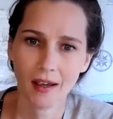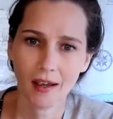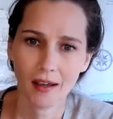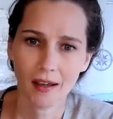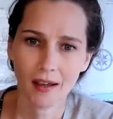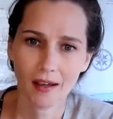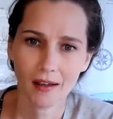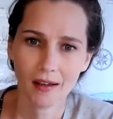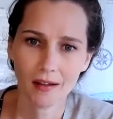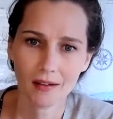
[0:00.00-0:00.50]

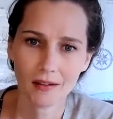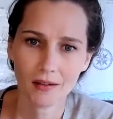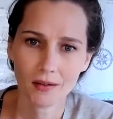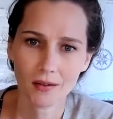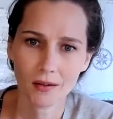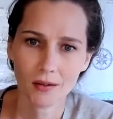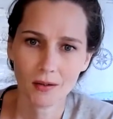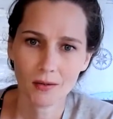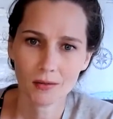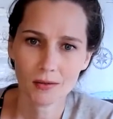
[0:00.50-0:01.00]
and
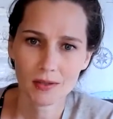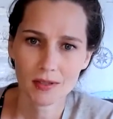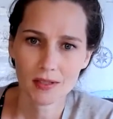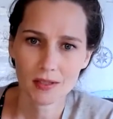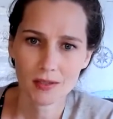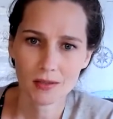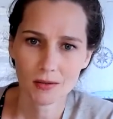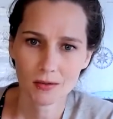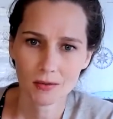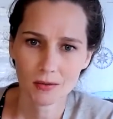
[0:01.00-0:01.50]
goes
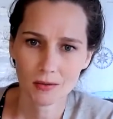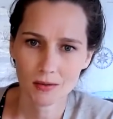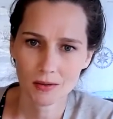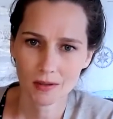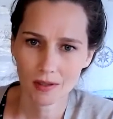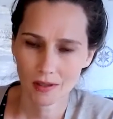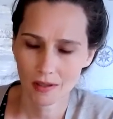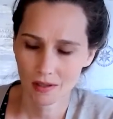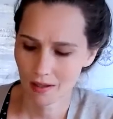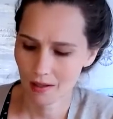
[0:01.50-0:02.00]
to
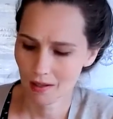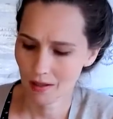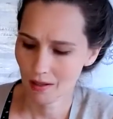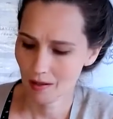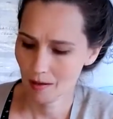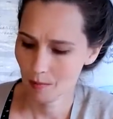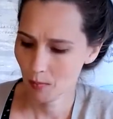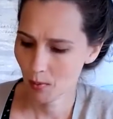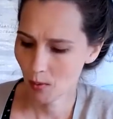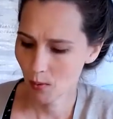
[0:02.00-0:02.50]

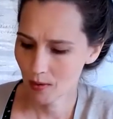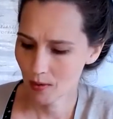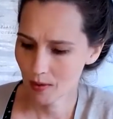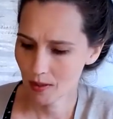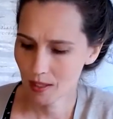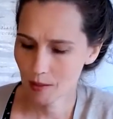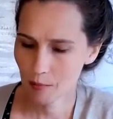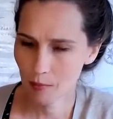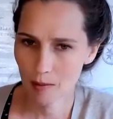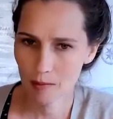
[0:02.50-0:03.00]
a
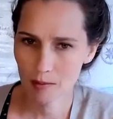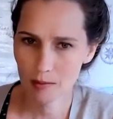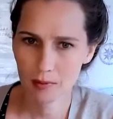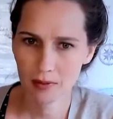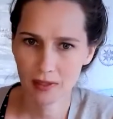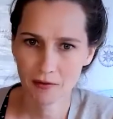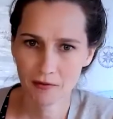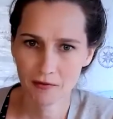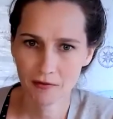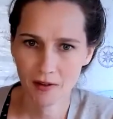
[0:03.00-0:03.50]
boy,
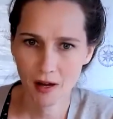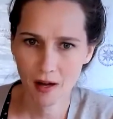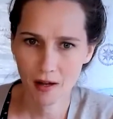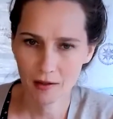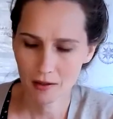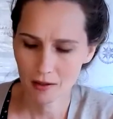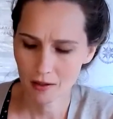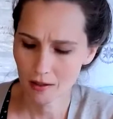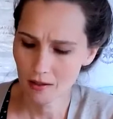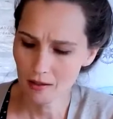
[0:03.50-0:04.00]
probably
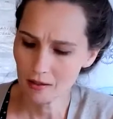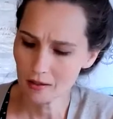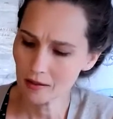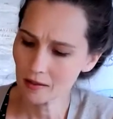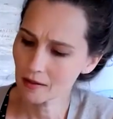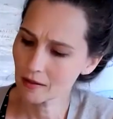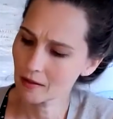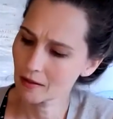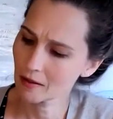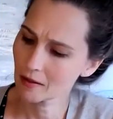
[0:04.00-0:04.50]
father,
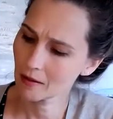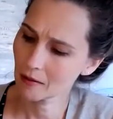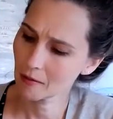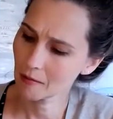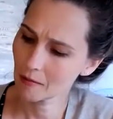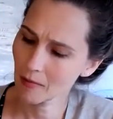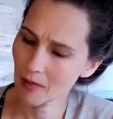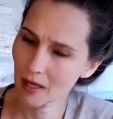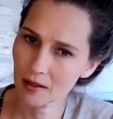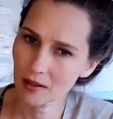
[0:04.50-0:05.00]

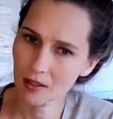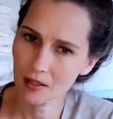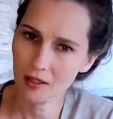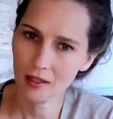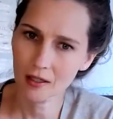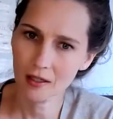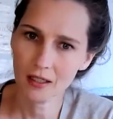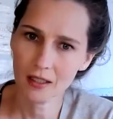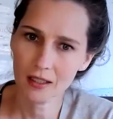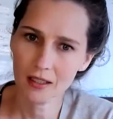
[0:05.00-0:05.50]

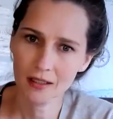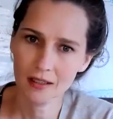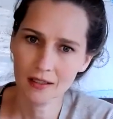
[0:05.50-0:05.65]
mother,